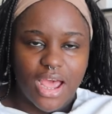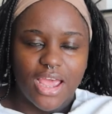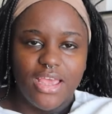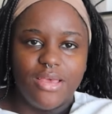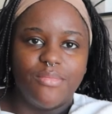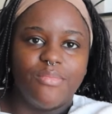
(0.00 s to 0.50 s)
I
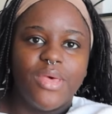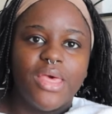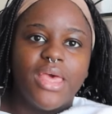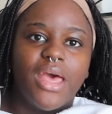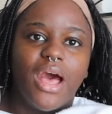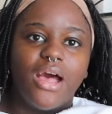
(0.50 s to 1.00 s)
am
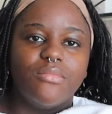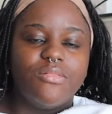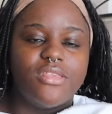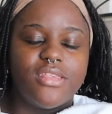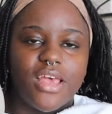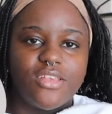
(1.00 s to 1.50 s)

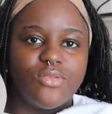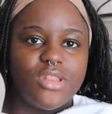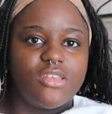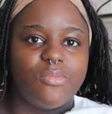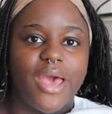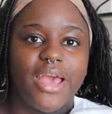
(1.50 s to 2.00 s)
obsessed with
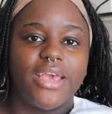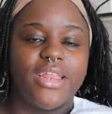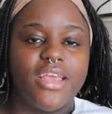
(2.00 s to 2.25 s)
this bag.